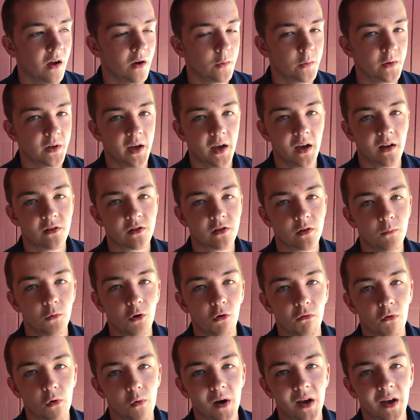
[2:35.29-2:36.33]
we had to
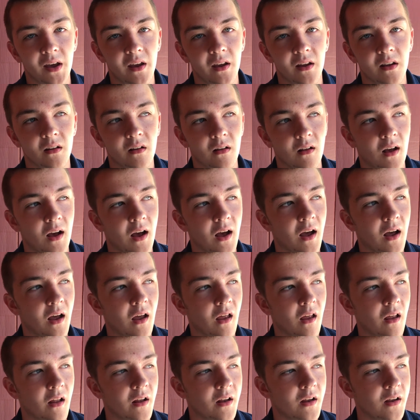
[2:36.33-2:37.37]
move away
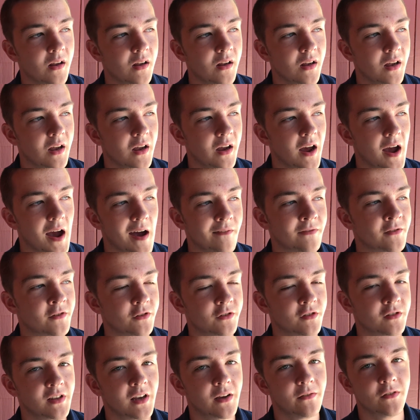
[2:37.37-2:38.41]

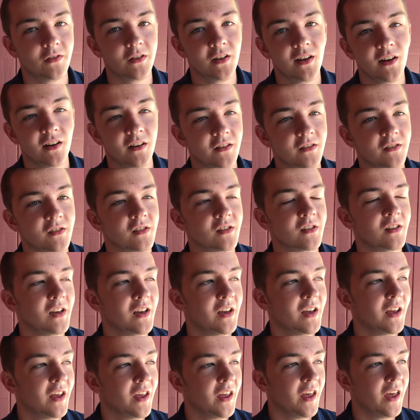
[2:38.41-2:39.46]
after 7 years,
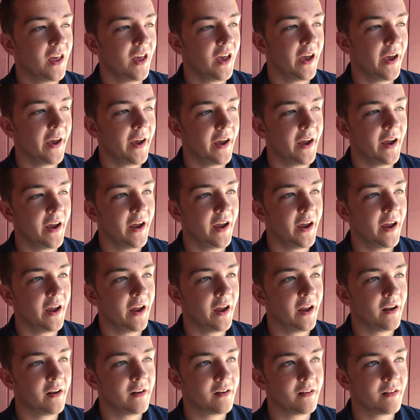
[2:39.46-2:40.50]

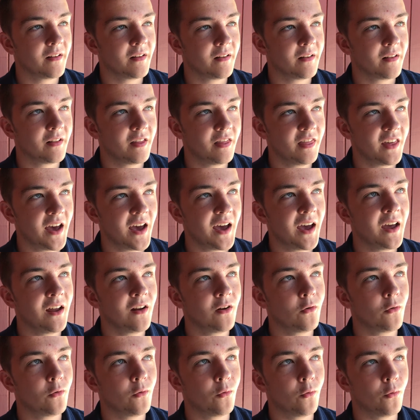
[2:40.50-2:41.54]
and that
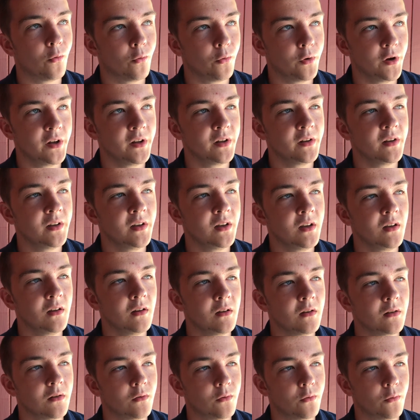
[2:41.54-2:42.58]
really
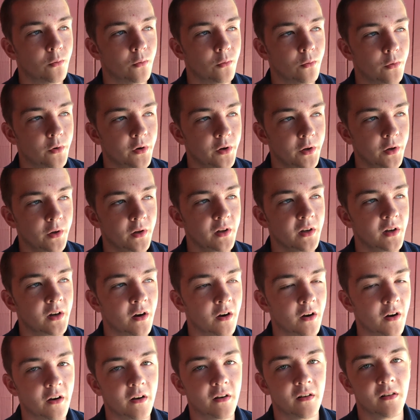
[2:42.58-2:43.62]

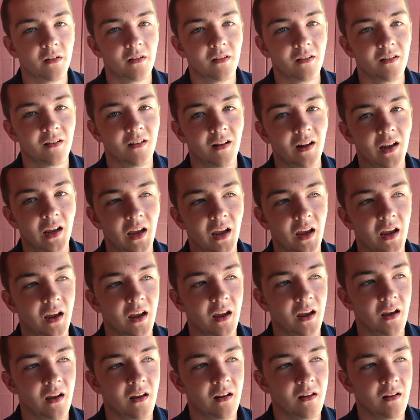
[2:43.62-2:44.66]
hurt,
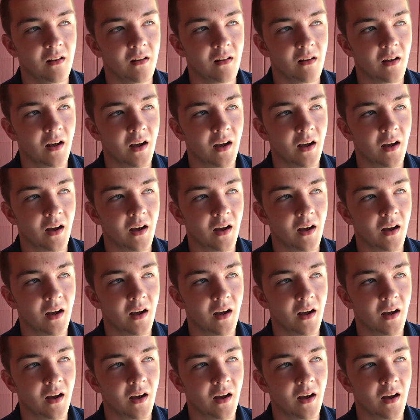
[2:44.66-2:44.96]
and